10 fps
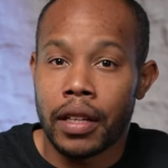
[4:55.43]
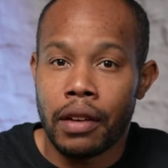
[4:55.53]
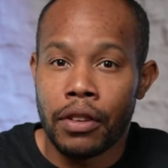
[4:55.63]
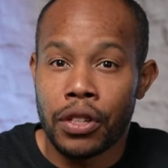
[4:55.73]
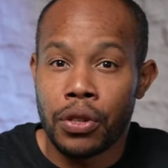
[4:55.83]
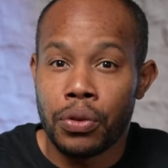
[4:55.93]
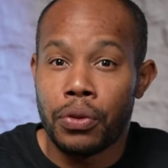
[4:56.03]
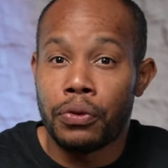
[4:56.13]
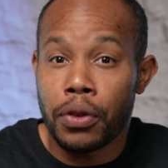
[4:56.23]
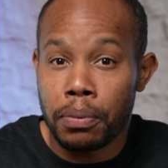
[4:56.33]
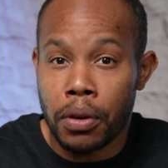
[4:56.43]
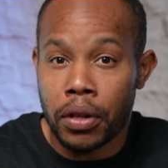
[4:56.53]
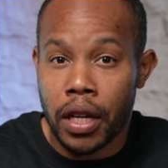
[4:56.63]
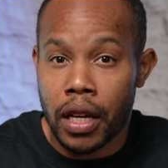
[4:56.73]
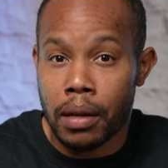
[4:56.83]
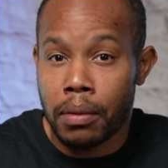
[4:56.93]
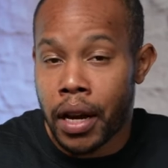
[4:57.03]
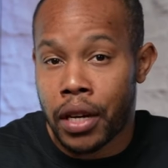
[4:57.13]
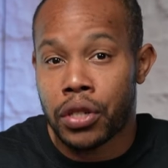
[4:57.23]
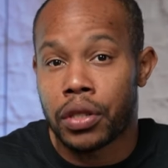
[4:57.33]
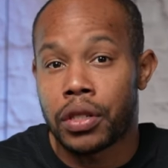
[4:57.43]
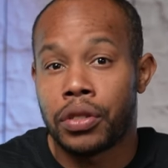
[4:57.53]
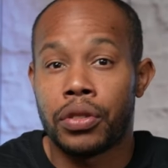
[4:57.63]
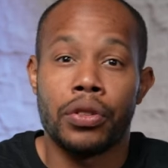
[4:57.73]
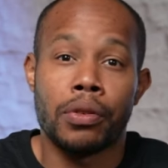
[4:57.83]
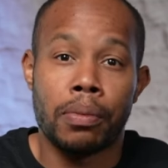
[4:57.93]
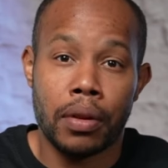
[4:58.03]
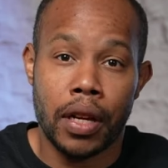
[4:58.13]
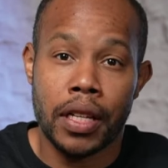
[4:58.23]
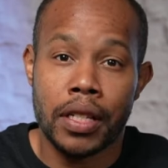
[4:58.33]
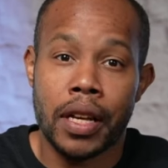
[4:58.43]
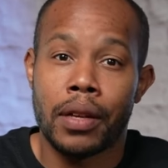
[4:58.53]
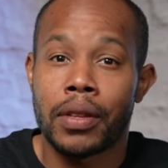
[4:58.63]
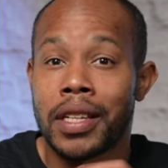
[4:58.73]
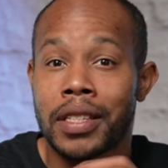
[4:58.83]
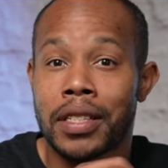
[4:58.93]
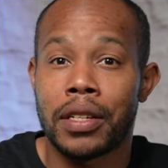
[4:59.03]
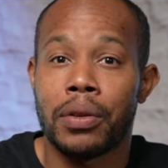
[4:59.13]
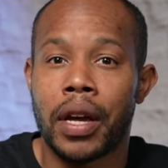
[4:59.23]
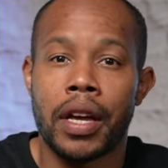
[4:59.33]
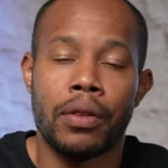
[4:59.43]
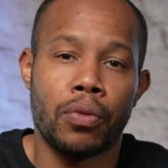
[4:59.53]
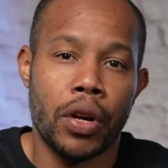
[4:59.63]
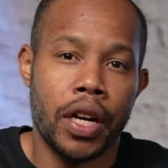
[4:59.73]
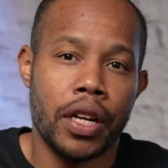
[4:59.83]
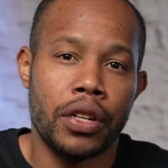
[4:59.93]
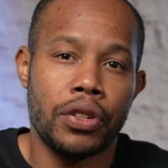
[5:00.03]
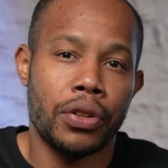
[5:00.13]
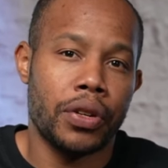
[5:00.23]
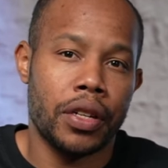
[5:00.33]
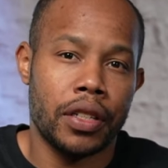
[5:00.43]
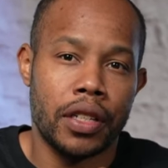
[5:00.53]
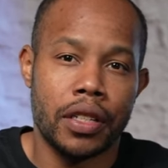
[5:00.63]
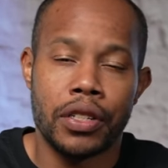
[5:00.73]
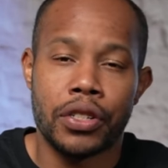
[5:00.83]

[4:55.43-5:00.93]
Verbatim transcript: the eleven U football game actually took place. Now they still had rain during the